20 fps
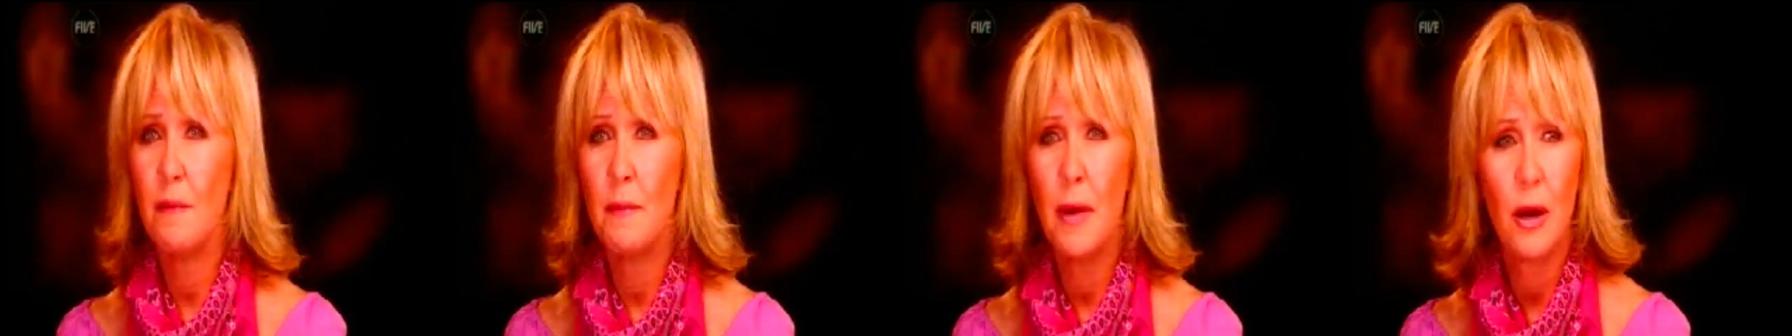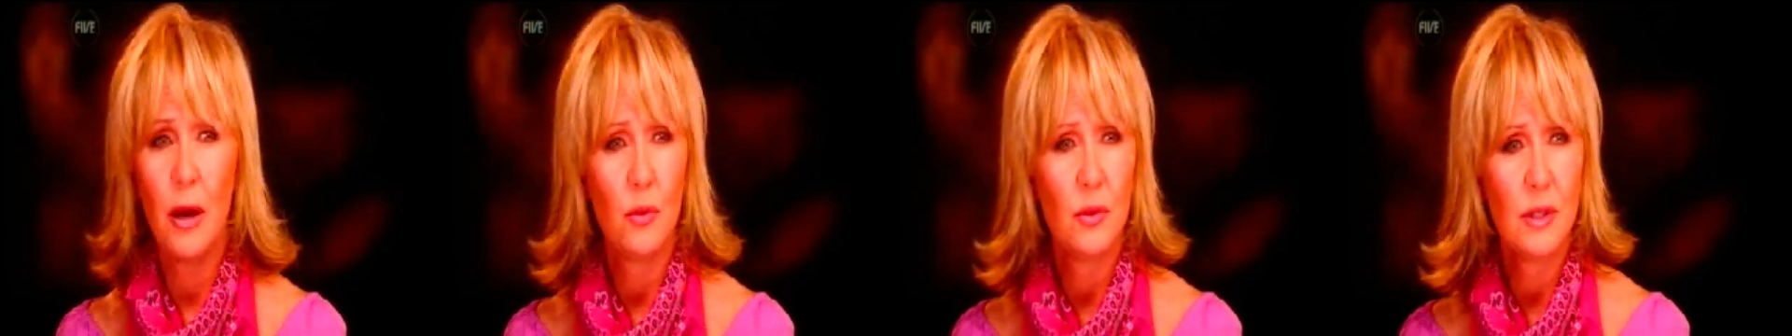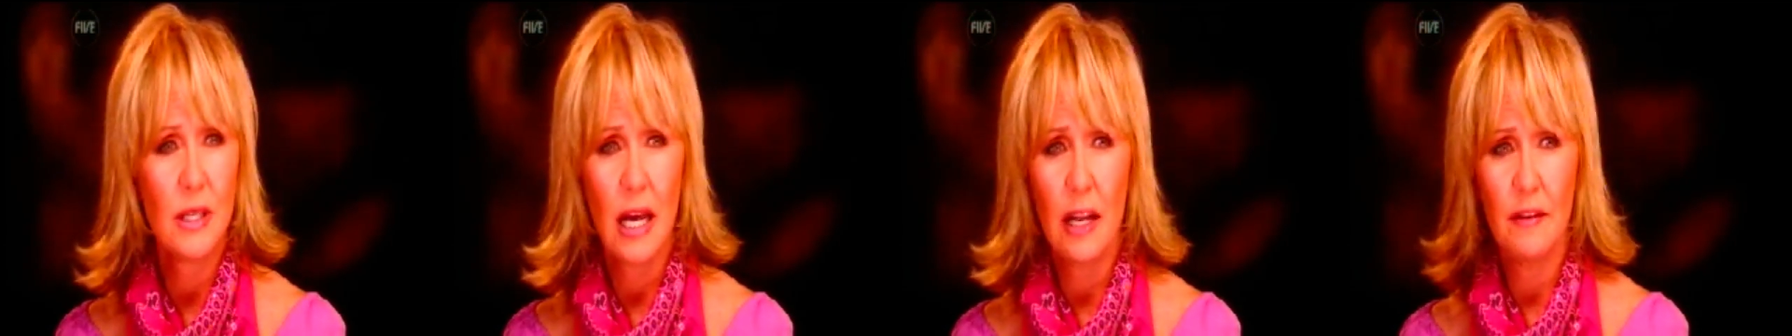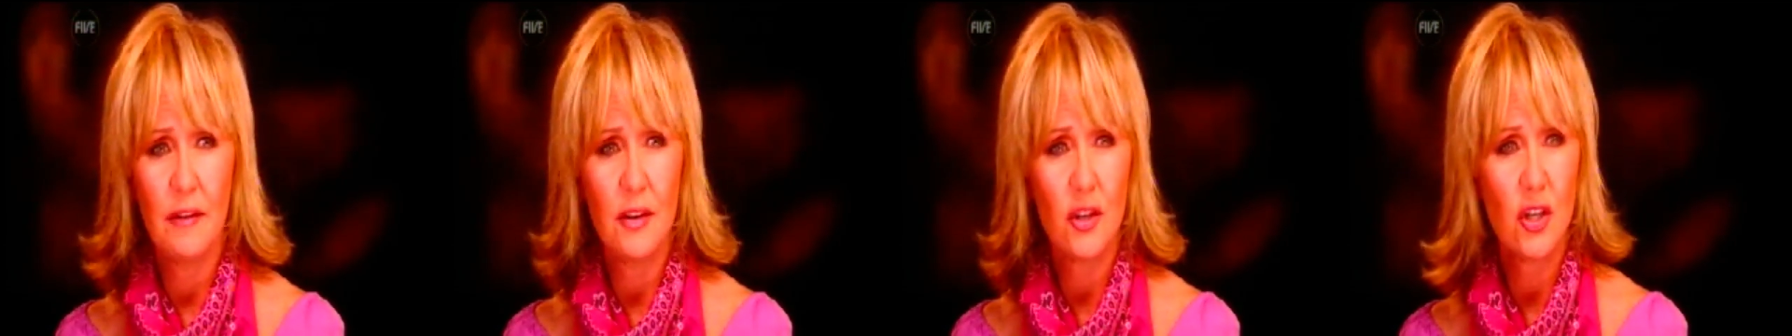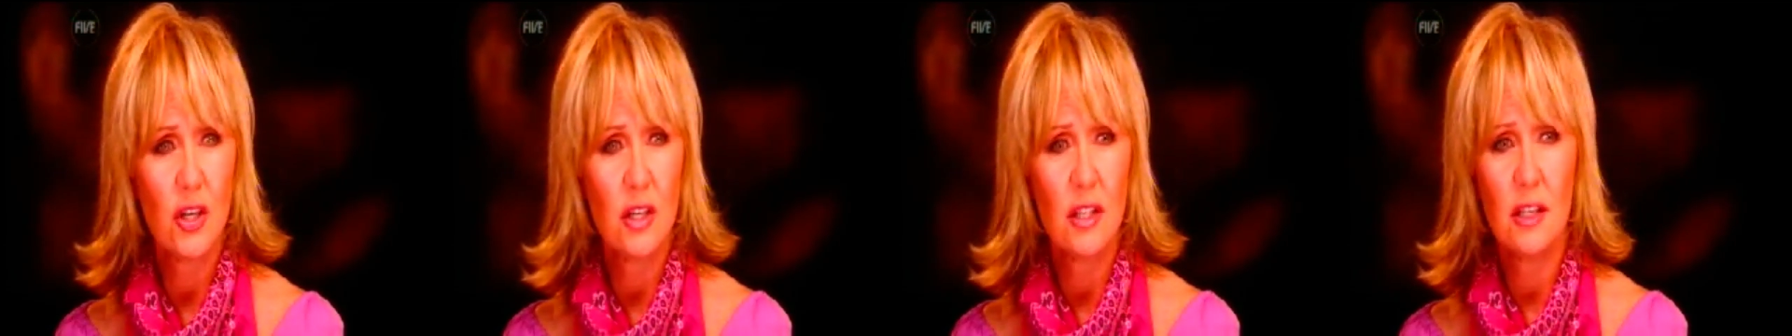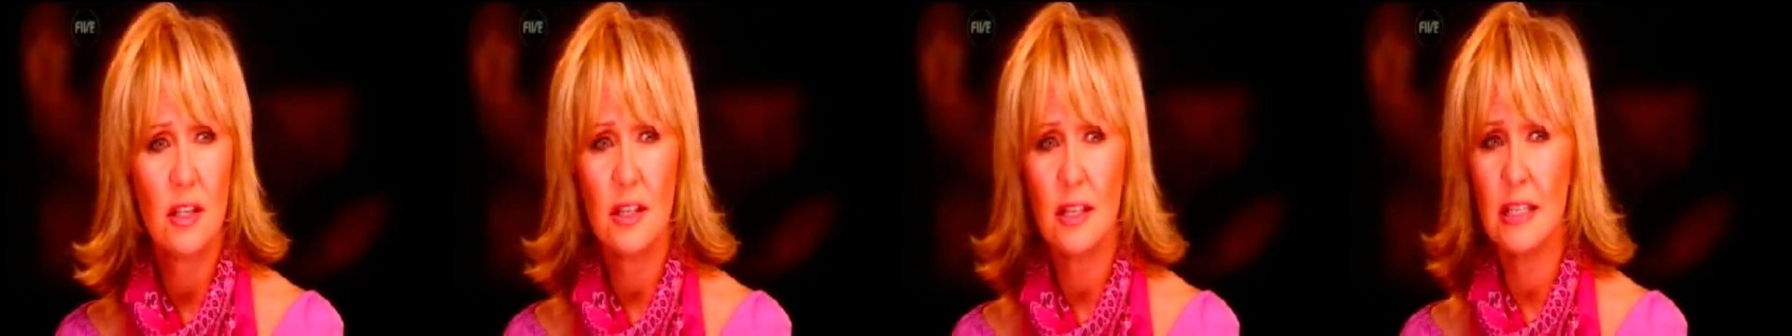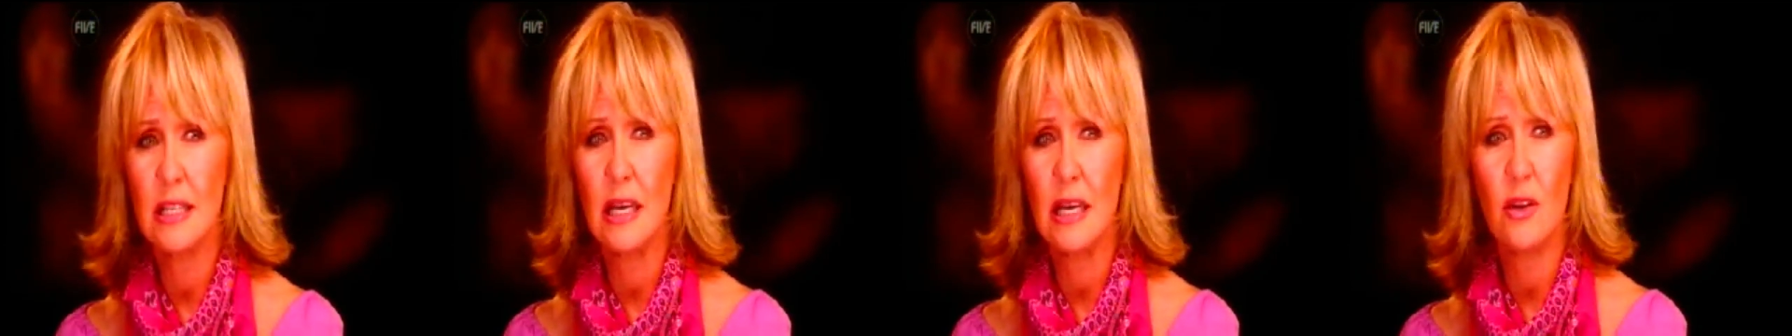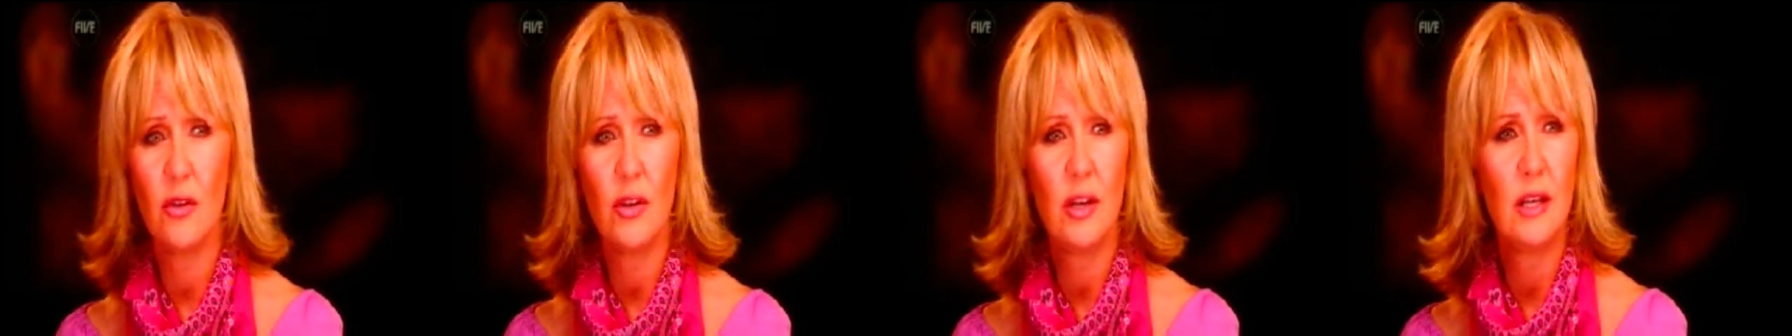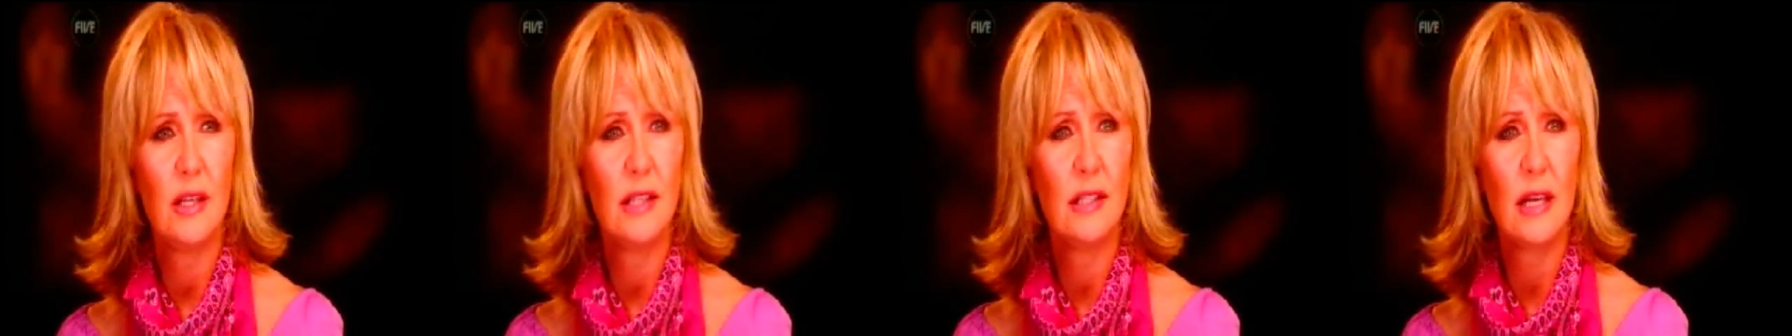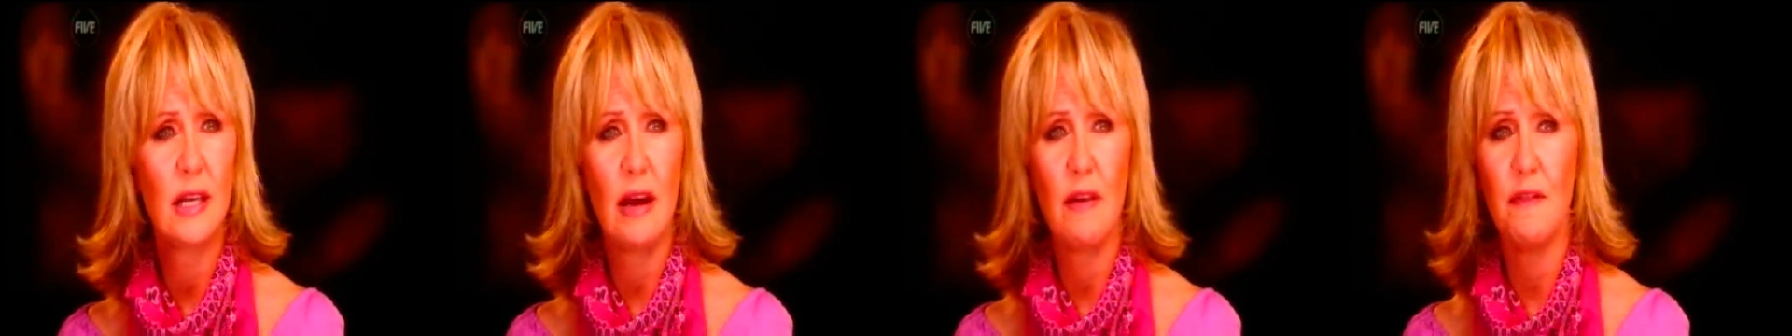my own television
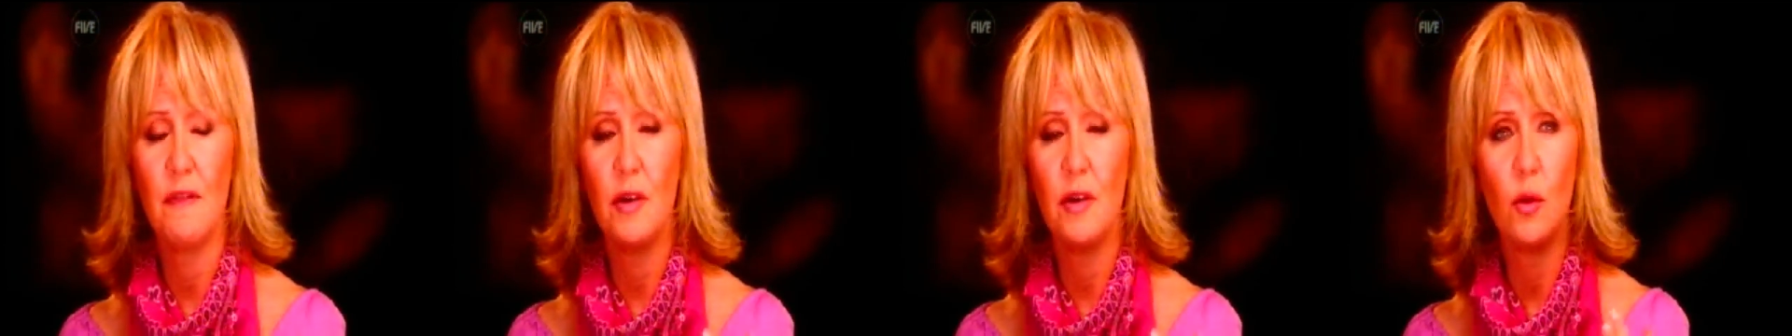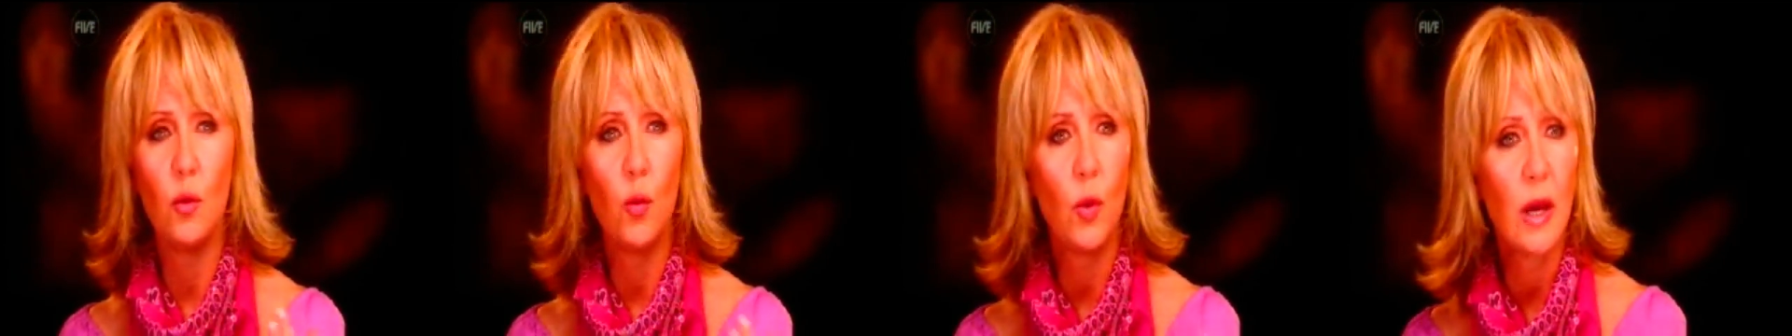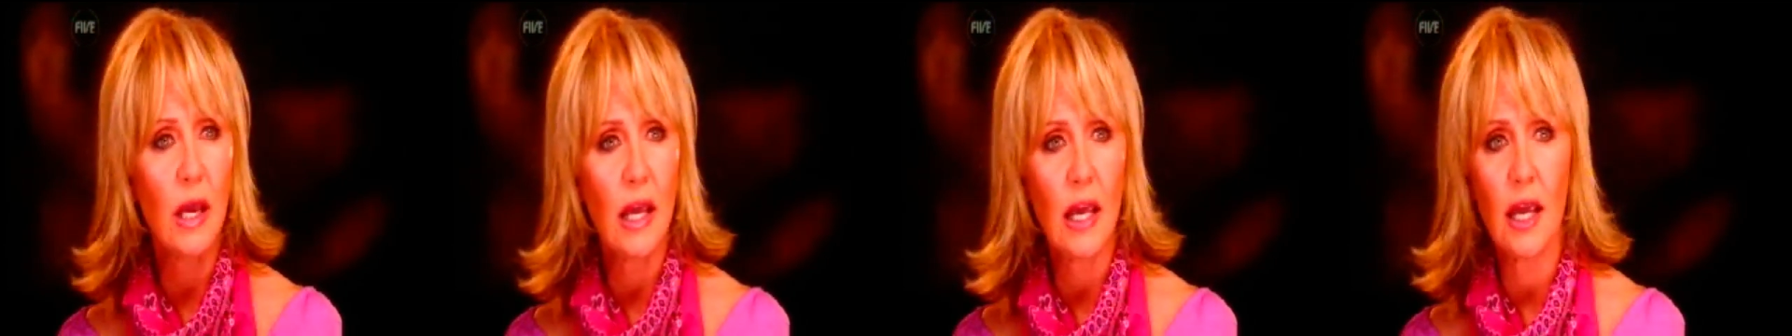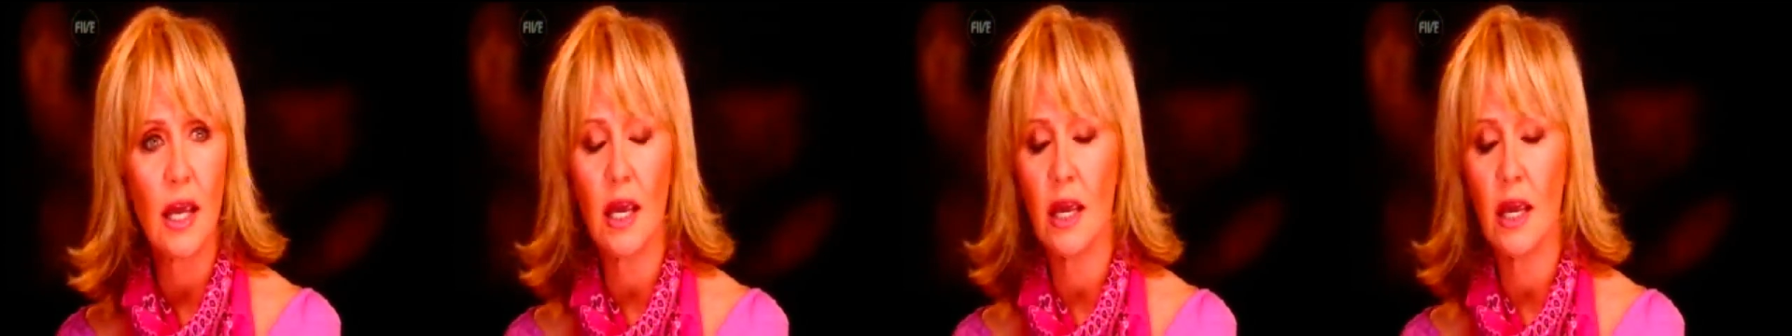series every week.